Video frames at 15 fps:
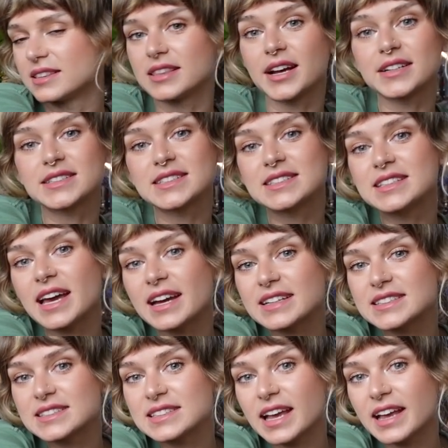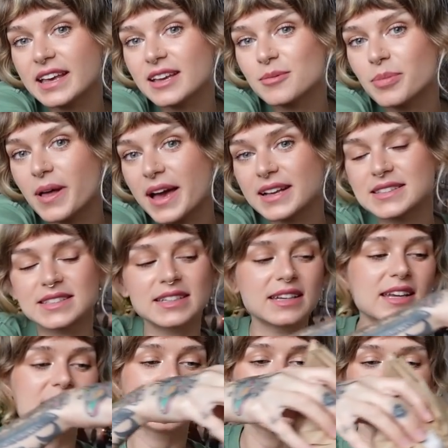There's six stinking plants in
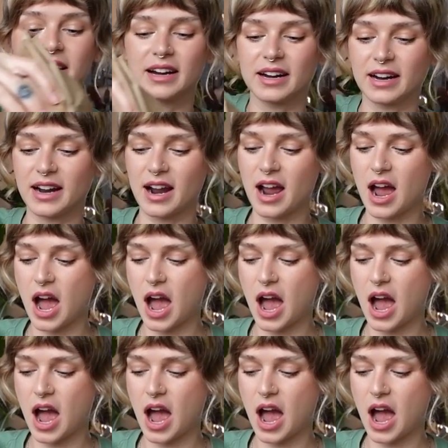here.